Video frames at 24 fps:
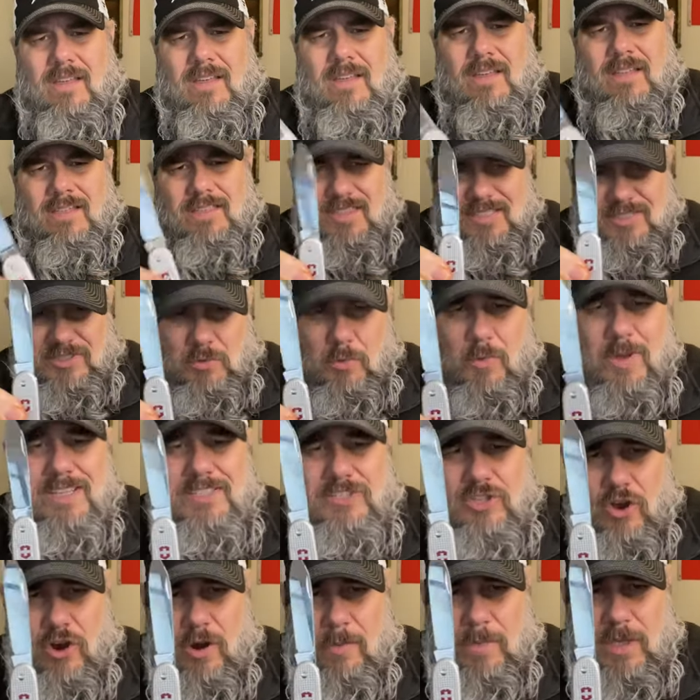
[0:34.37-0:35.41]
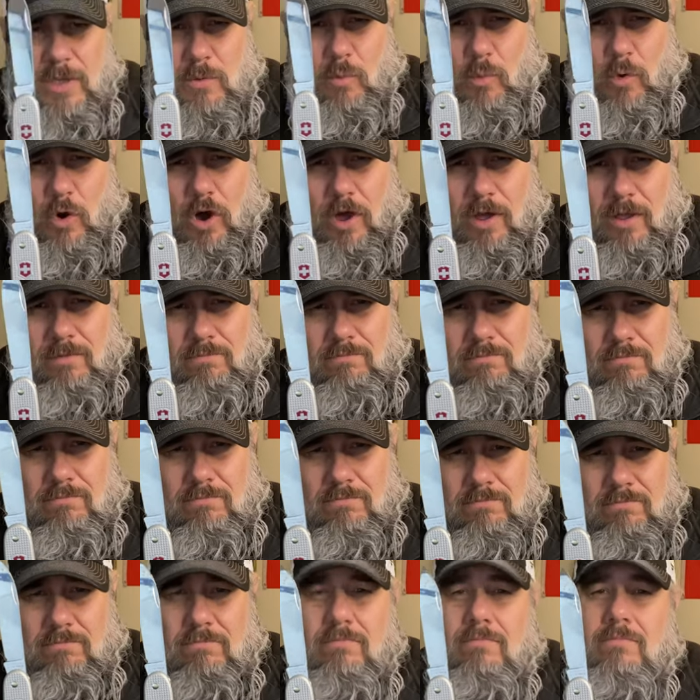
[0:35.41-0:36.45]
the Swiss Army 1.
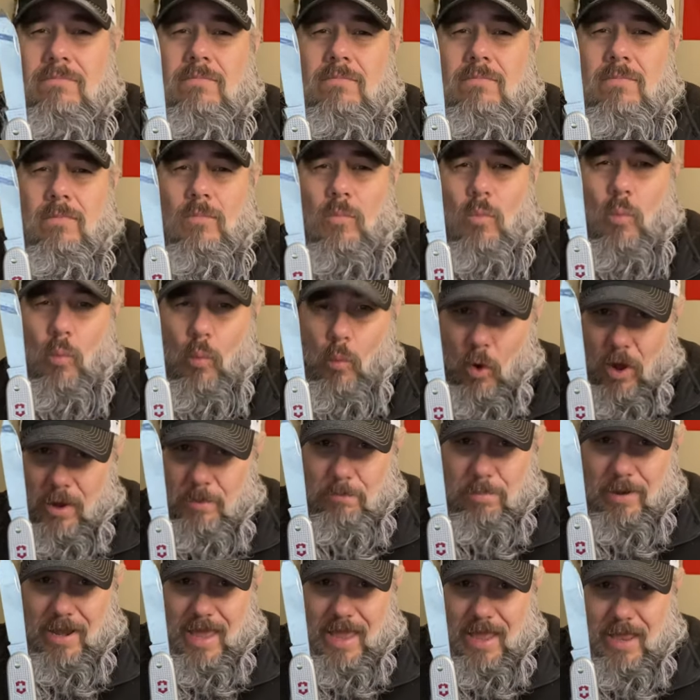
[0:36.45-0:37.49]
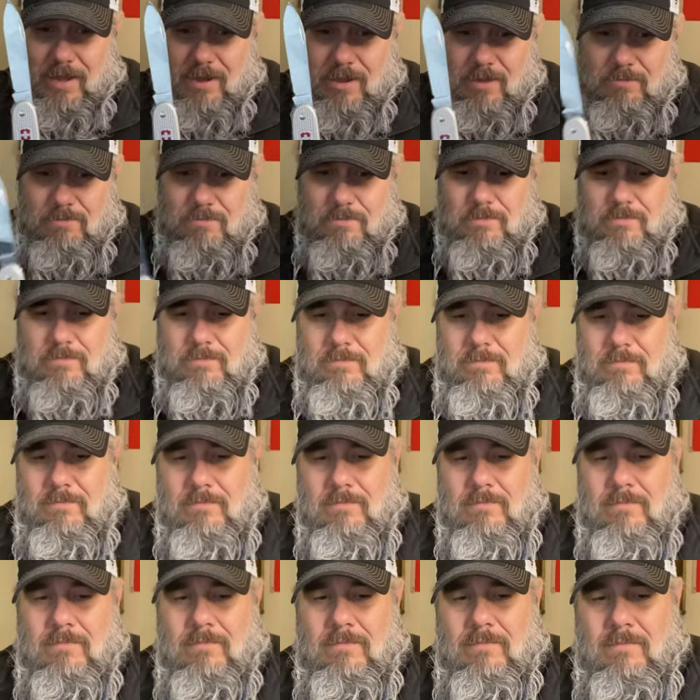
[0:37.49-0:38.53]
One blade.
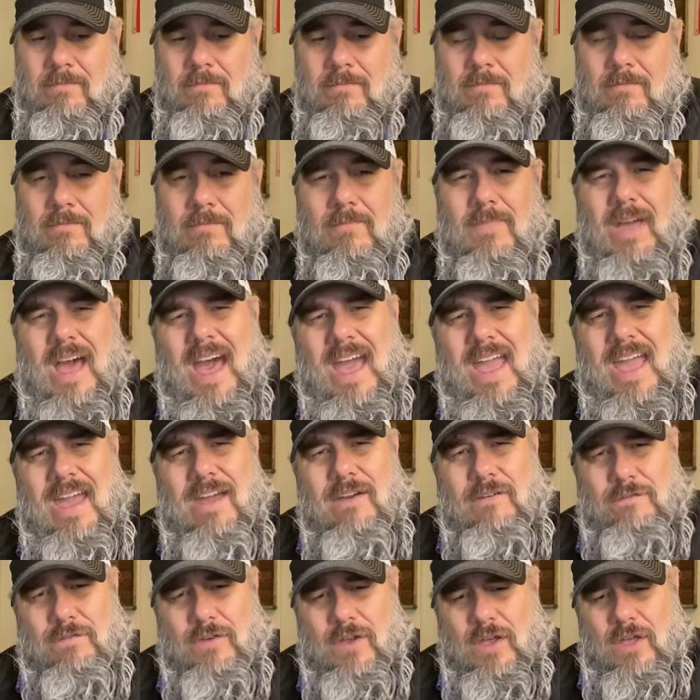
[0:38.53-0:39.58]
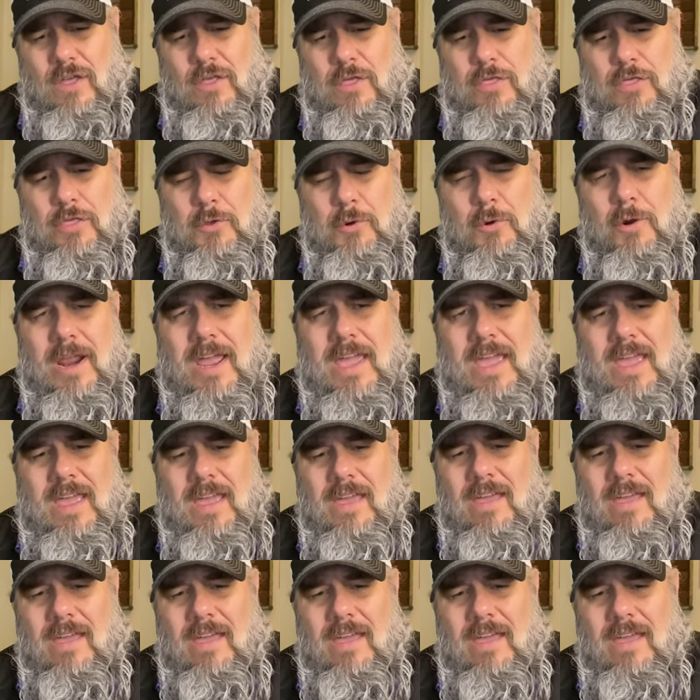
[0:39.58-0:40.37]
I have three